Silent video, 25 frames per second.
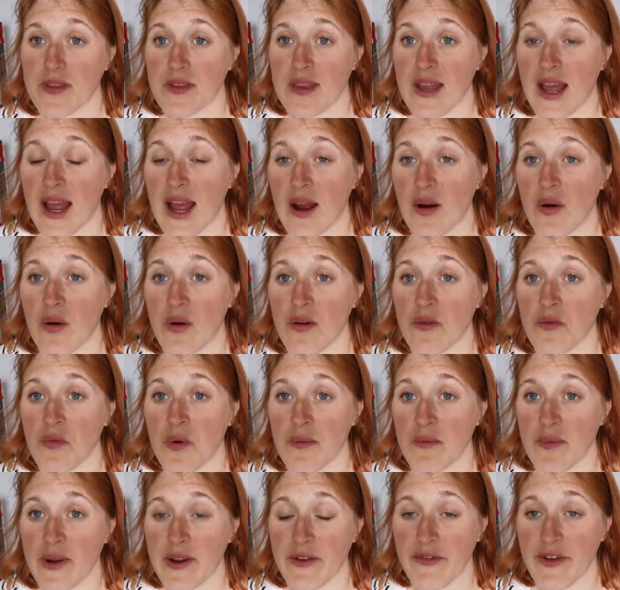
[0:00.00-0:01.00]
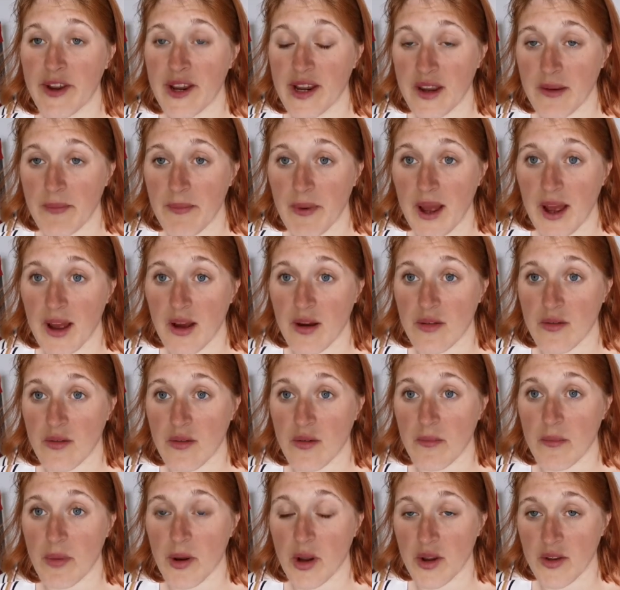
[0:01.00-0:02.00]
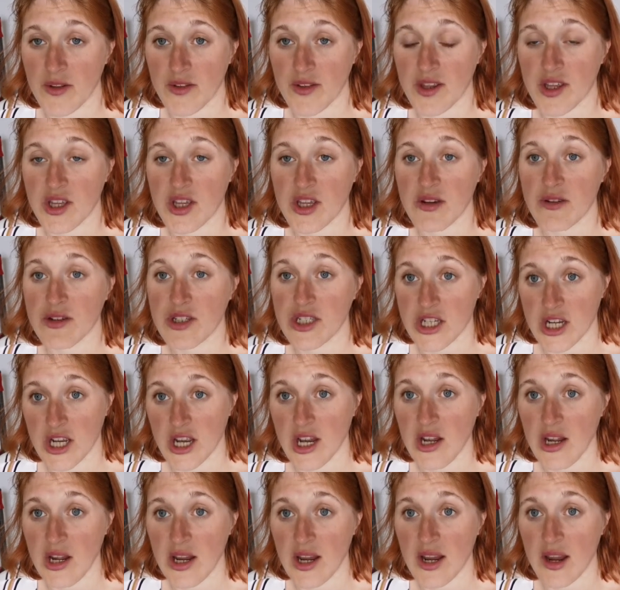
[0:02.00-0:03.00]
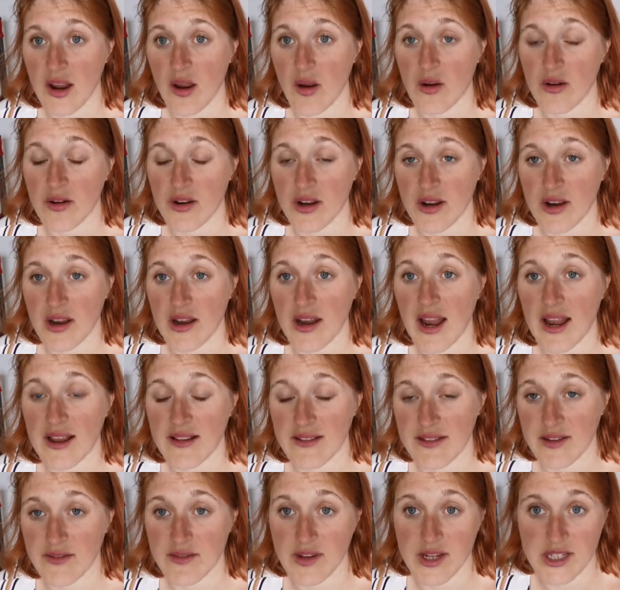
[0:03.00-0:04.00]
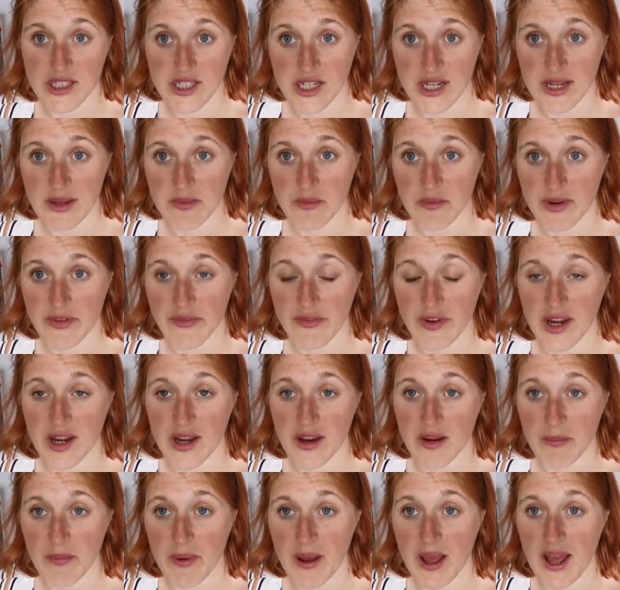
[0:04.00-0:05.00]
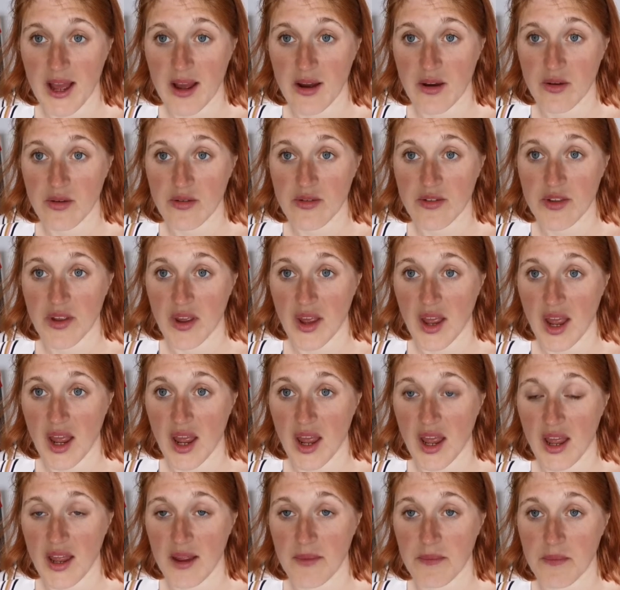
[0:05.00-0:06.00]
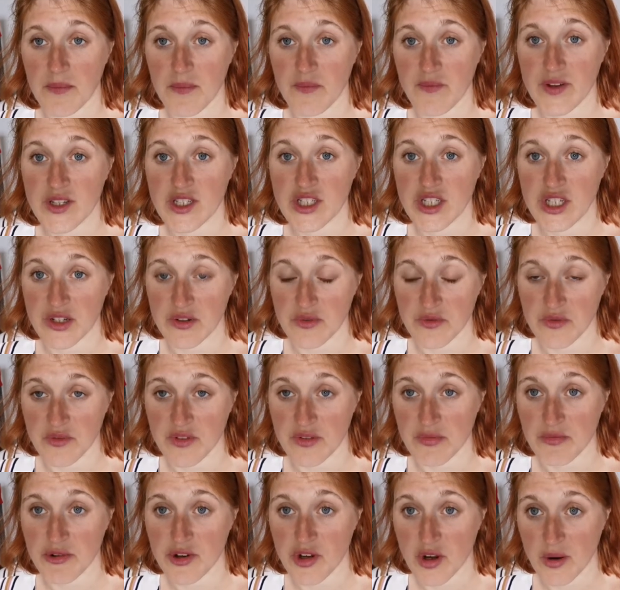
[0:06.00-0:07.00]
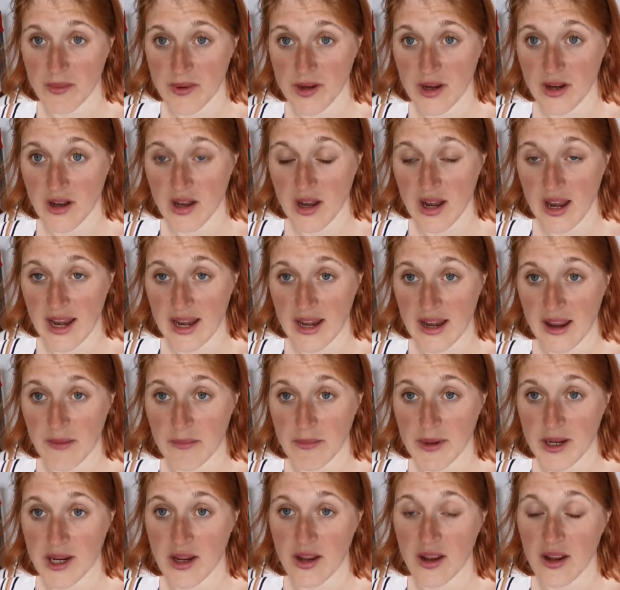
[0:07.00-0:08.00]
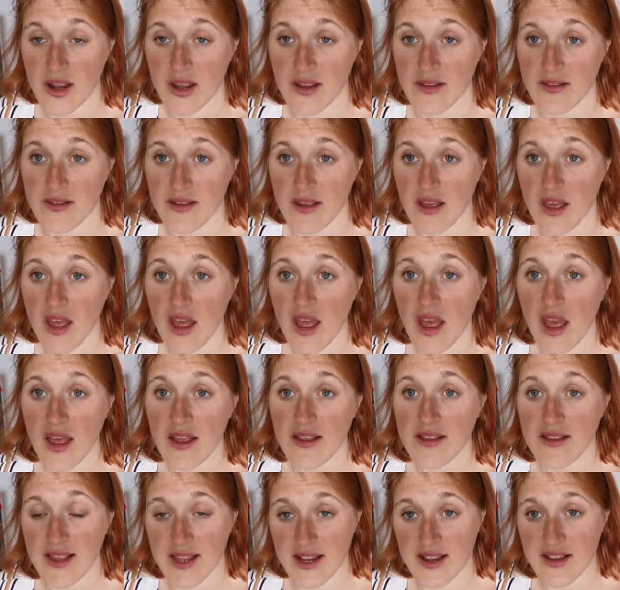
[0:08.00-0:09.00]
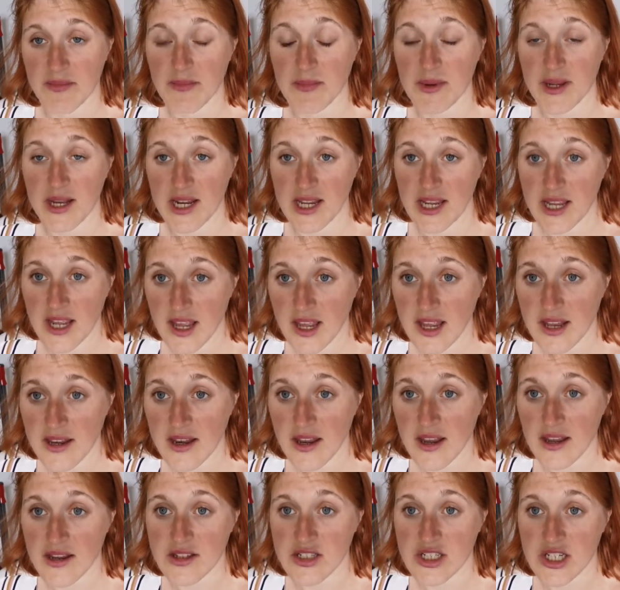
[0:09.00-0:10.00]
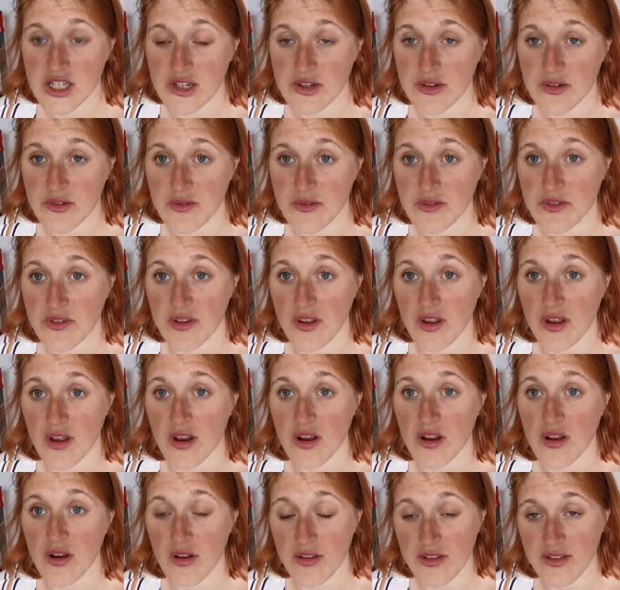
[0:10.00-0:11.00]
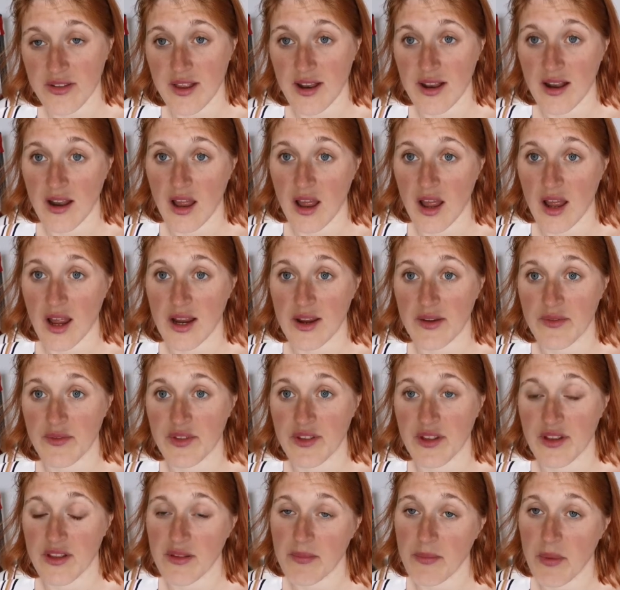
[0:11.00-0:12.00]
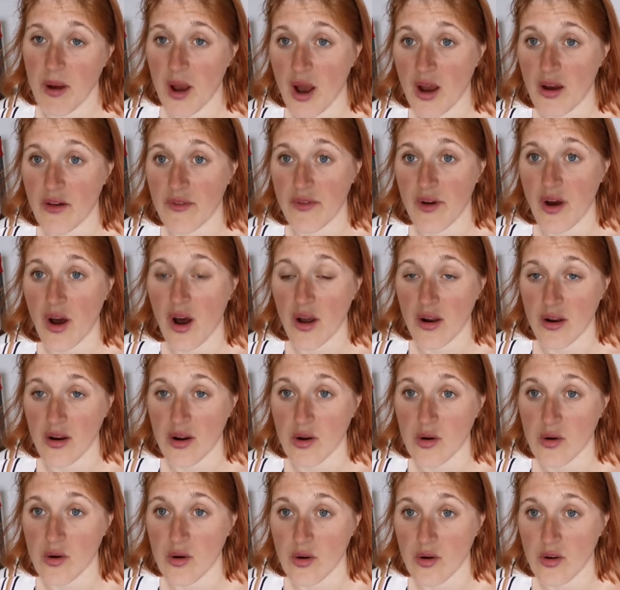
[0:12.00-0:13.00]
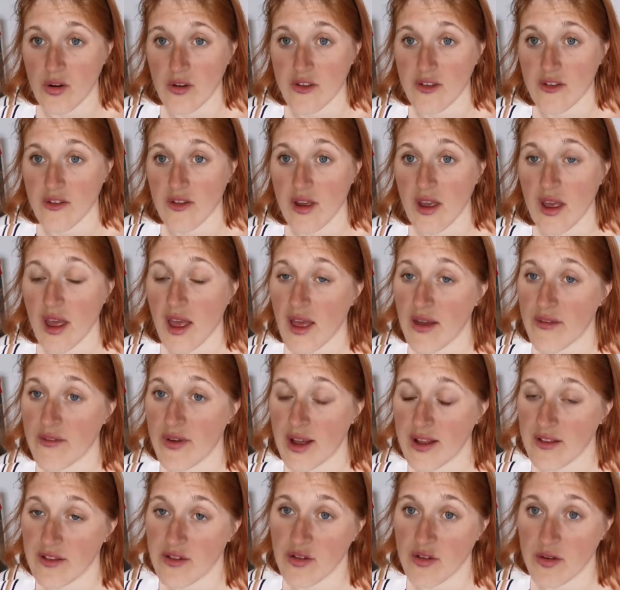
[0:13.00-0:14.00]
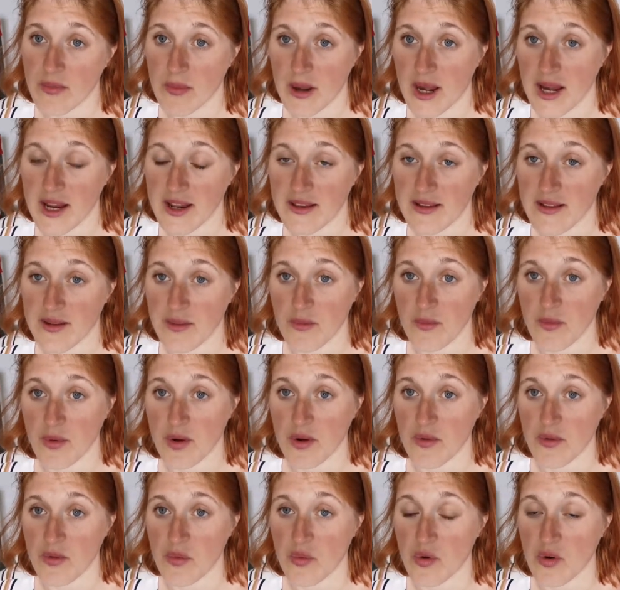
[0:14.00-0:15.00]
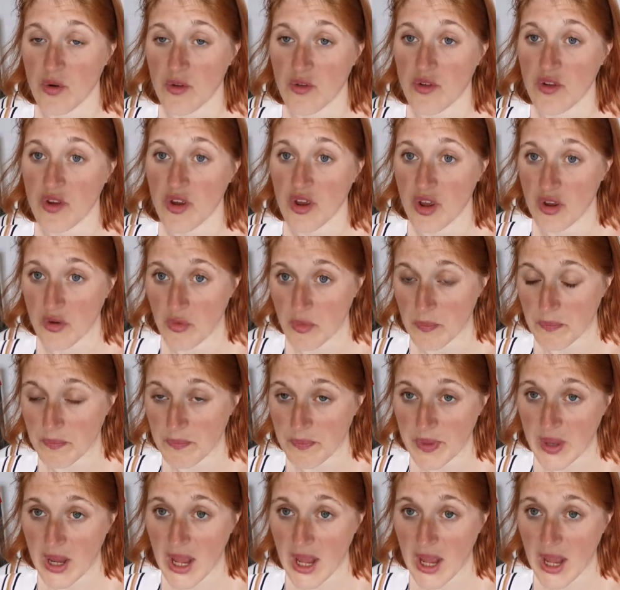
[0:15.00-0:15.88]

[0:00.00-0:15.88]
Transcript: Now, when we think about persecution under the Nazi regime, we think about the Jews predominantly, because 6 million Jews lost their lives as part of a Holocaust that took place in World War II.